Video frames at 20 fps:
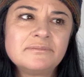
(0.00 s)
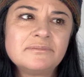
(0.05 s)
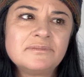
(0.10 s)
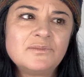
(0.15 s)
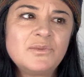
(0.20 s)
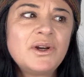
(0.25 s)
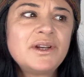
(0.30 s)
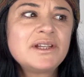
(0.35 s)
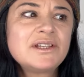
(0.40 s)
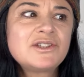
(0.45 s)

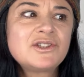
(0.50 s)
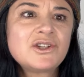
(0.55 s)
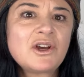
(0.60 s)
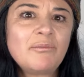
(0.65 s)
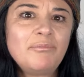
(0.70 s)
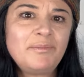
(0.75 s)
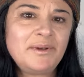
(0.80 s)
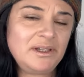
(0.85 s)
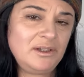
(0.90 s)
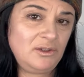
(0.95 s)
What is
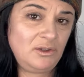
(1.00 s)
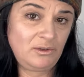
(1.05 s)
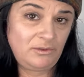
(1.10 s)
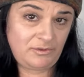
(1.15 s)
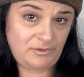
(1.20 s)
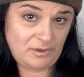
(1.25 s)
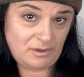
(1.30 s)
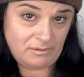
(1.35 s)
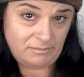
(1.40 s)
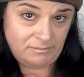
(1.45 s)
stopping you
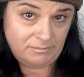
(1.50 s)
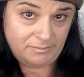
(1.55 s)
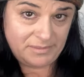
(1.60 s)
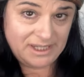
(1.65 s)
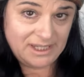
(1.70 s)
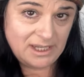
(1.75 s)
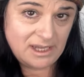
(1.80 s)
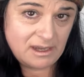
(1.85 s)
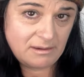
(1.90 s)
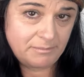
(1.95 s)
from
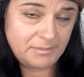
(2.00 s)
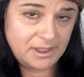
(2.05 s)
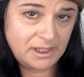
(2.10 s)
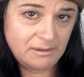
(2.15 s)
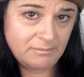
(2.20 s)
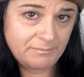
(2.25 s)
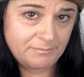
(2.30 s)
being happy?